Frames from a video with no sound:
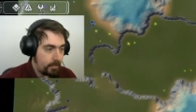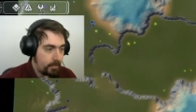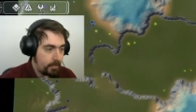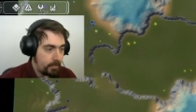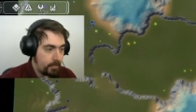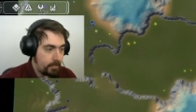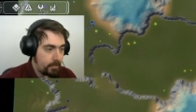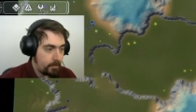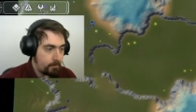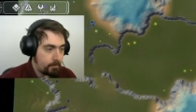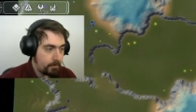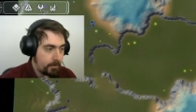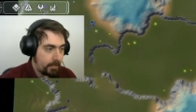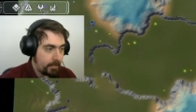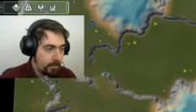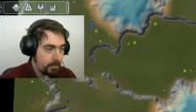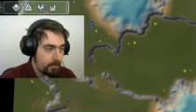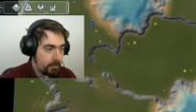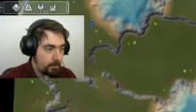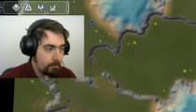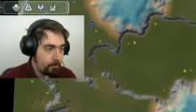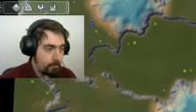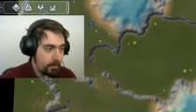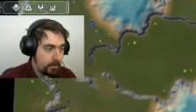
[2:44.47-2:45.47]
He's planning
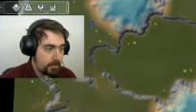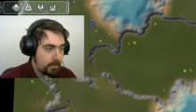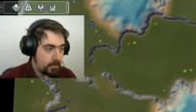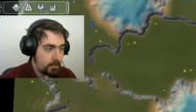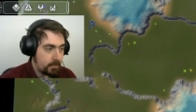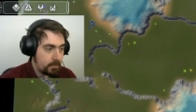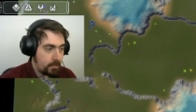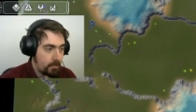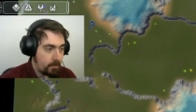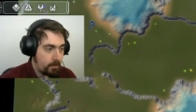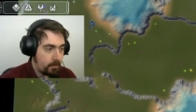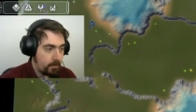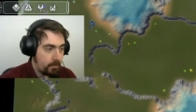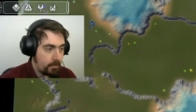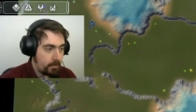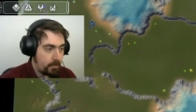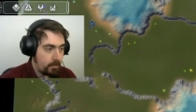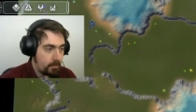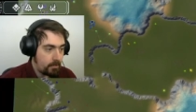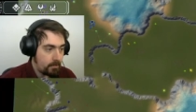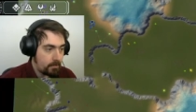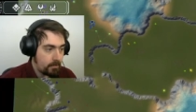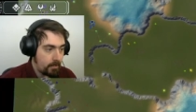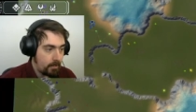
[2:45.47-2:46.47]
to build
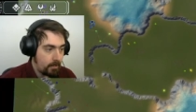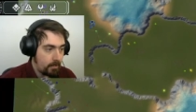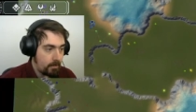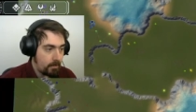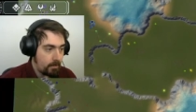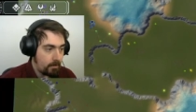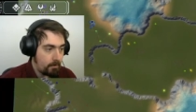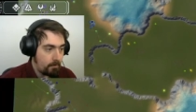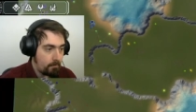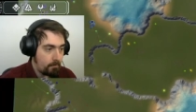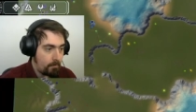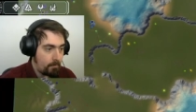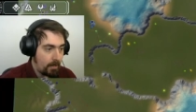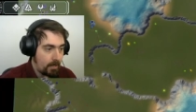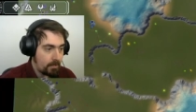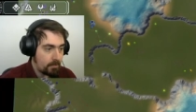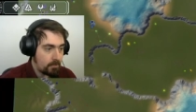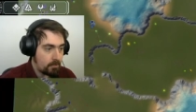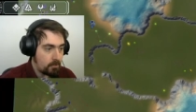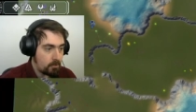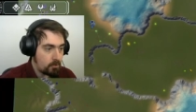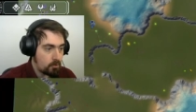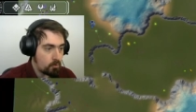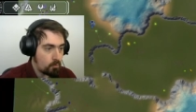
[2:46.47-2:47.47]
these
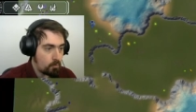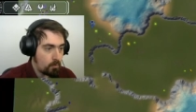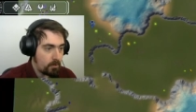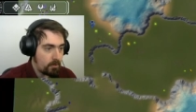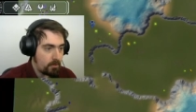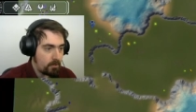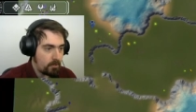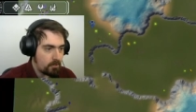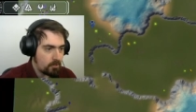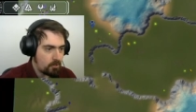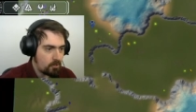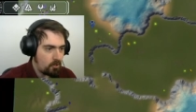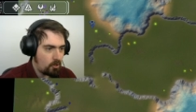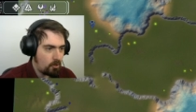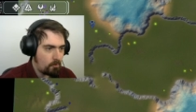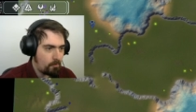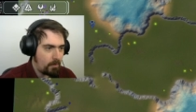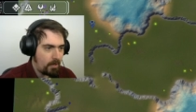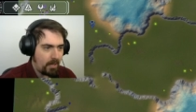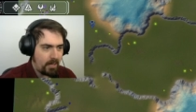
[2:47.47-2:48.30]
mexes with his com.